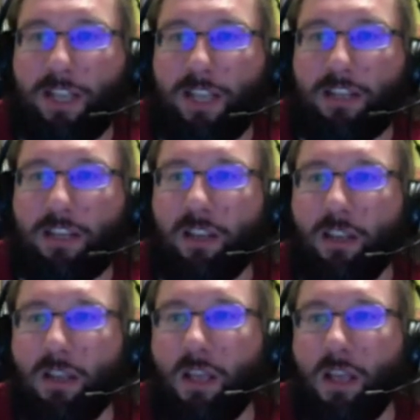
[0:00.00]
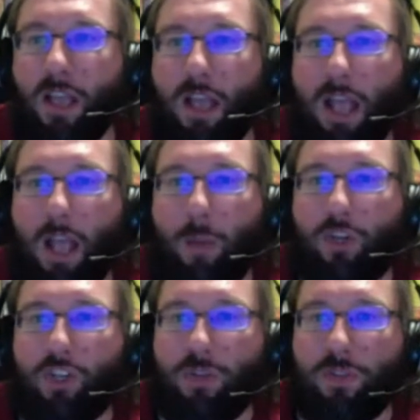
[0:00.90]
editing, and we
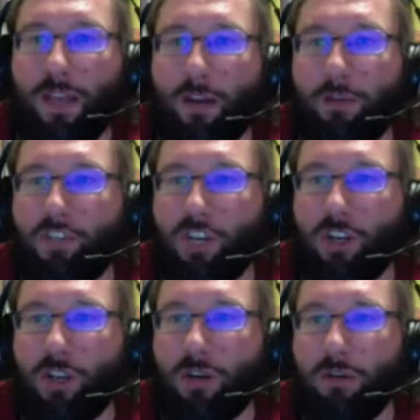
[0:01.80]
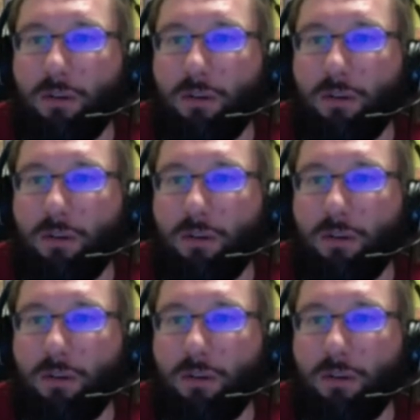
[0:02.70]
should have that out for Gen Con,